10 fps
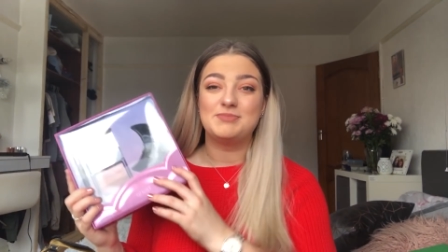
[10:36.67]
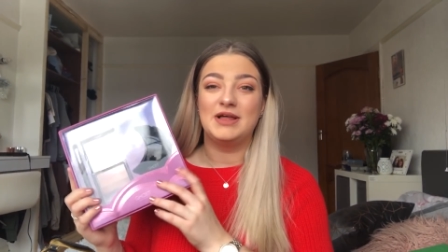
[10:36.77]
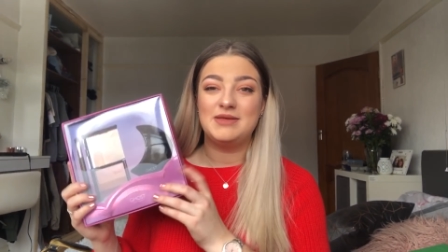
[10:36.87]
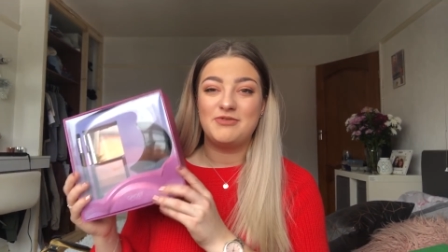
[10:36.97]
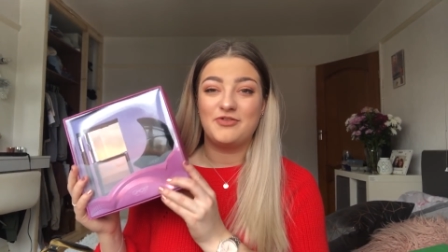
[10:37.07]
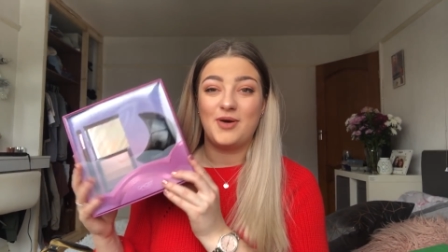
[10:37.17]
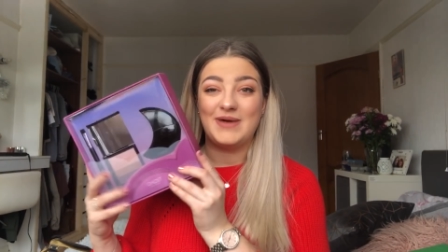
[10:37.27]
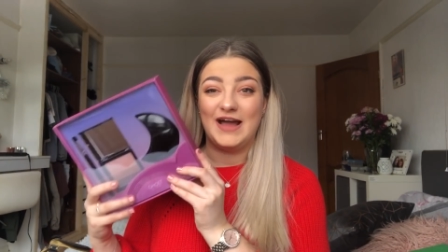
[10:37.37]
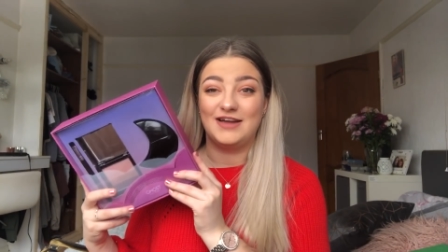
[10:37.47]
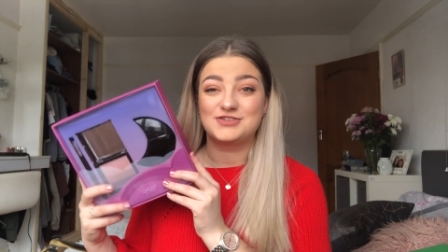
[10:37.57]
smelled it before, but
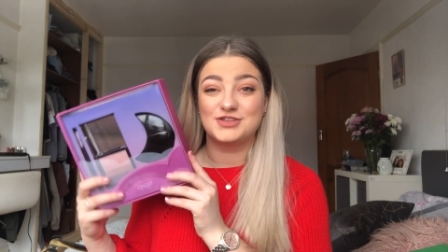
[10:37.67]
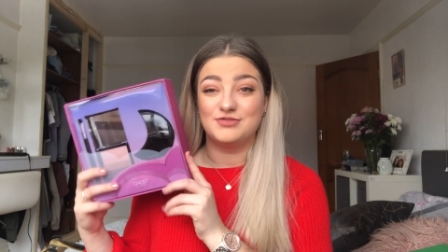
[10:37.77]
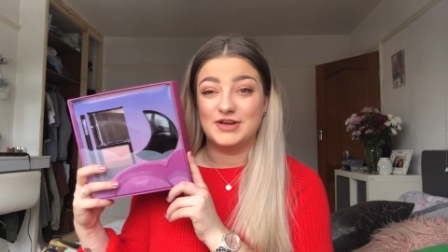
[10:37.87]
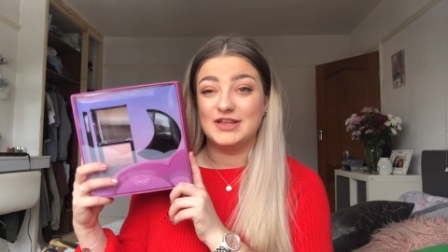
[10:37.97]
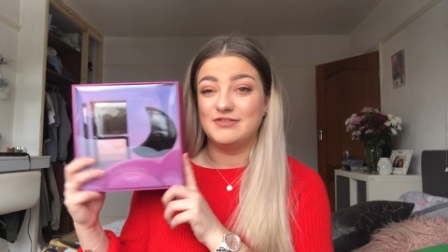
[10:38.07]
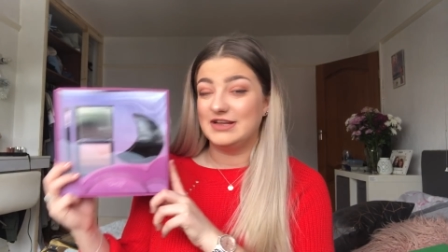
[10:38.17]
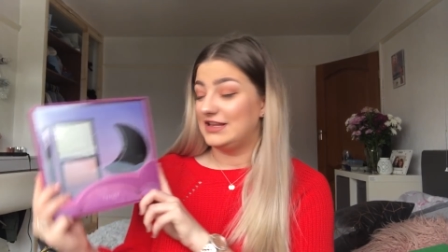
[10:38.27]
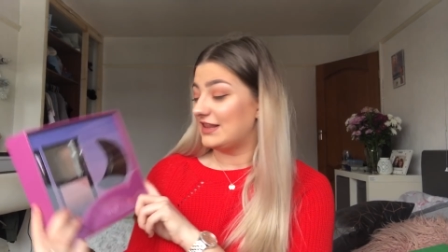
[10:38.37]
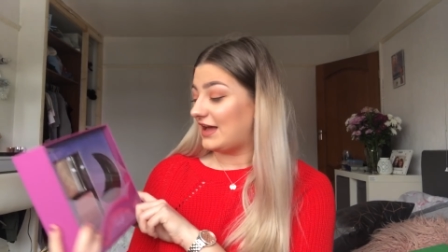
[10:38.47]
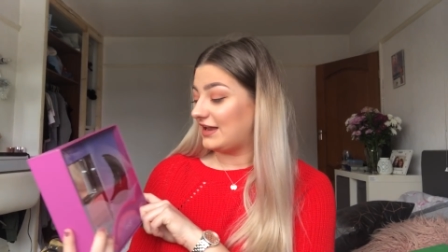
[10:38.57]
I actually really,
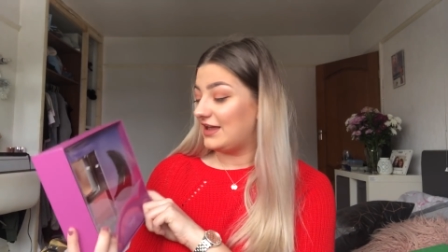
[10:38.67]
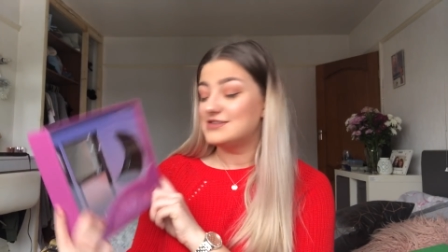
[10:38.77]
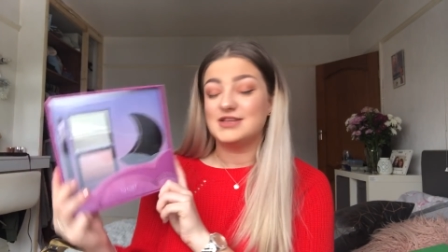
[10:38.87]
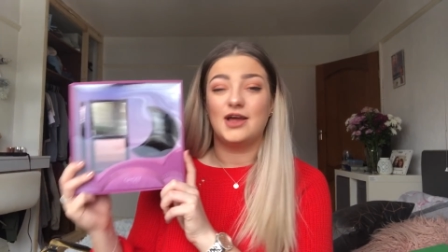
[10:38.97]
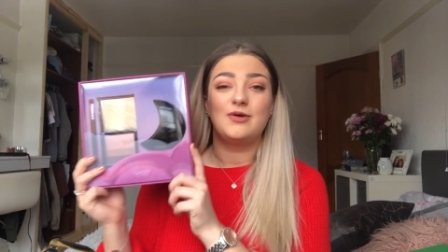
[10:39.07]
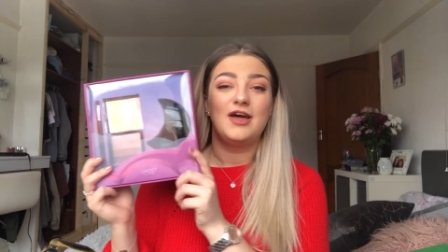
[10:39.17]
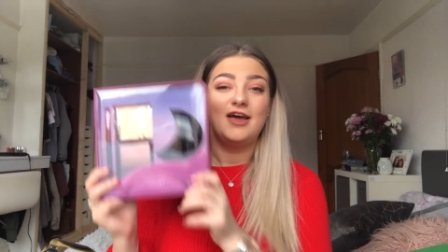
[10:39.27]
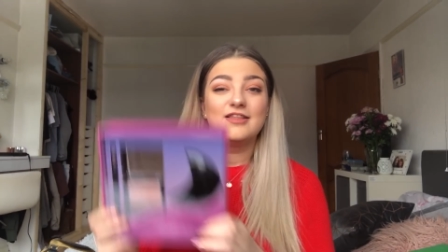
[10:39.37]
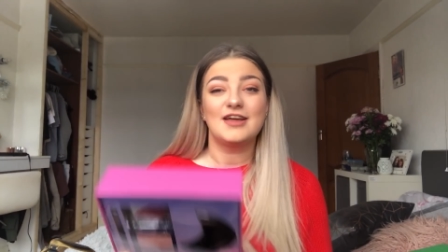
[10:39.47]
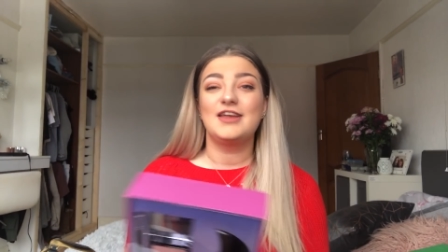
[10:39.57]
really like it. So
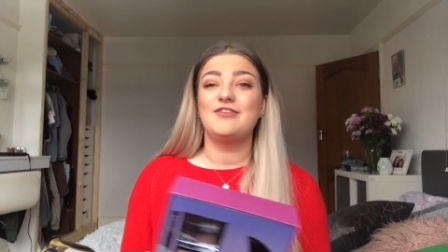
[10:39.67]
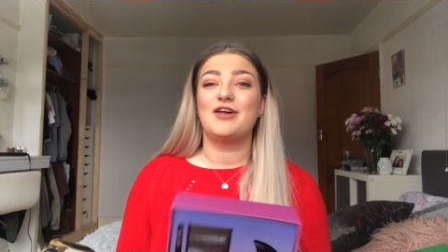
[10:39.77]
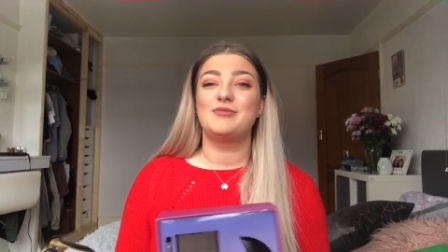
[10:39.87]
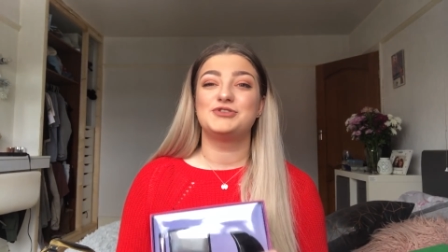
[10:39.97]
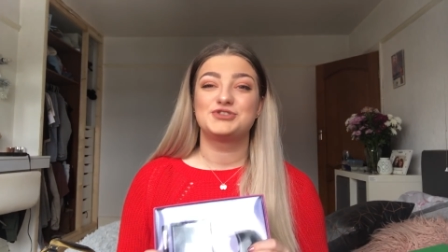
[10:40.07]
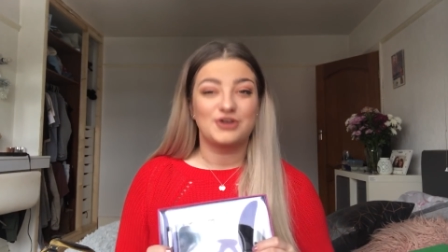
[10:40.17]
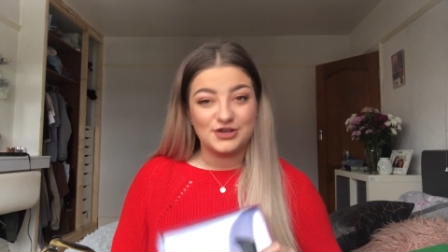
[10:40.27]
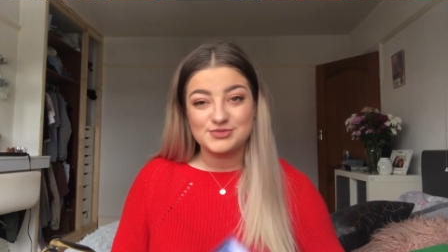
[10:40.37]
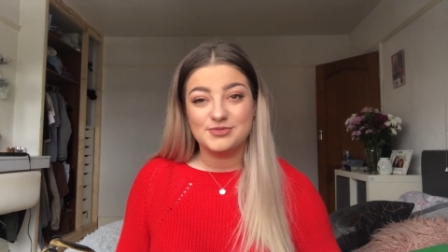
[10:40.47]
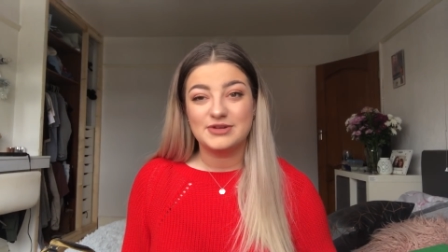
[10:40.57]
thank you very much to
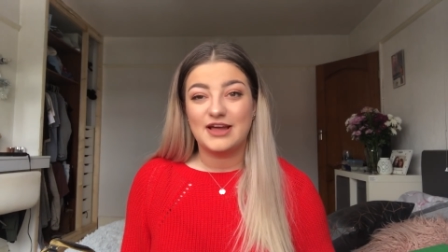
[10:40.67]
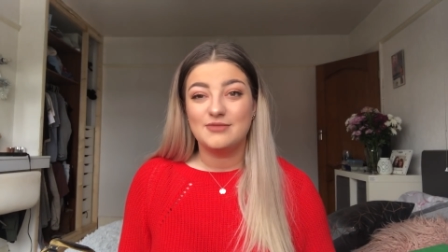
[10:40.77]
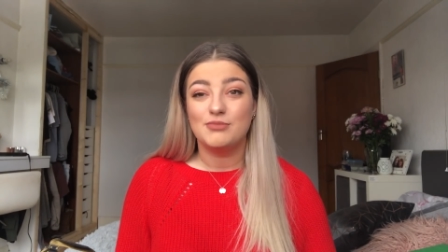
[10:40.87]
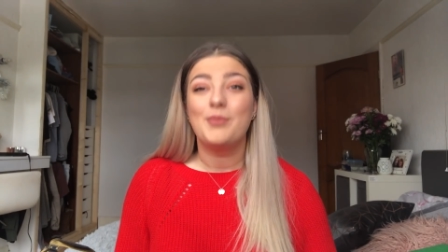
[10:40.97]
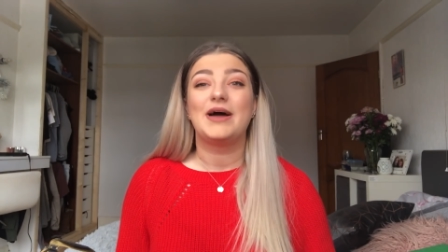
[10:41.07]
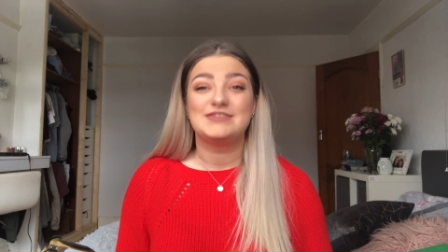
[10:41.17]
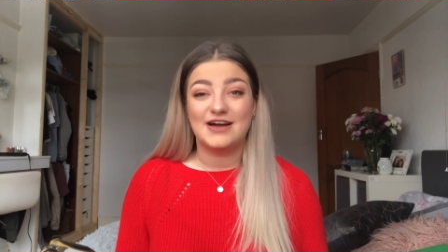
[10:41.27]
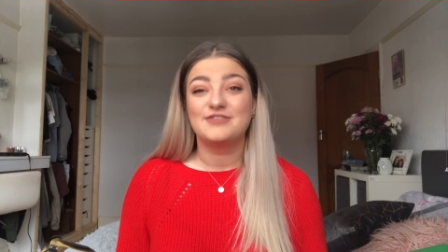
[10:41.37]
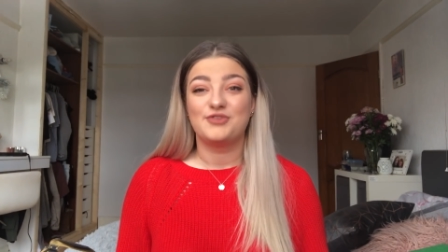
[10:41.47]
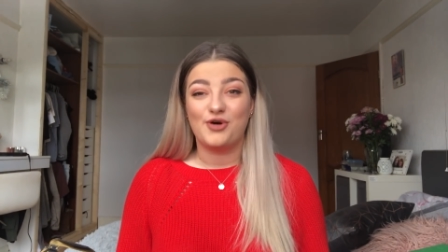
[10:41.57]
Connor's mum and
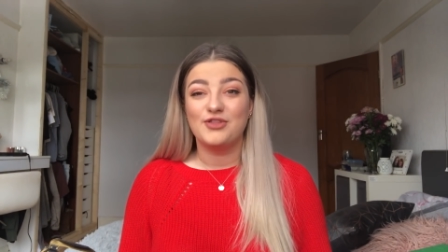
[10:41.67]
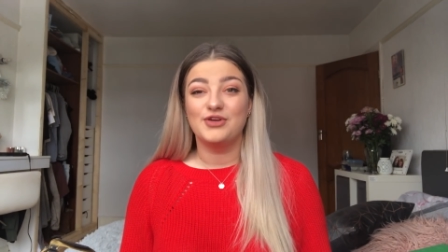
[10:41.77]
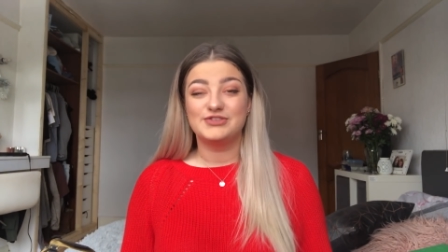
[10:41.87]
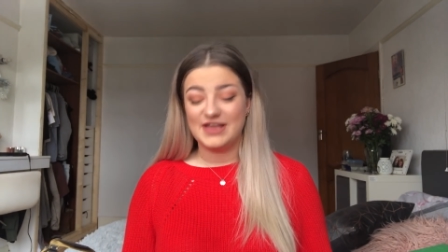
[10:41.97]
dad for all those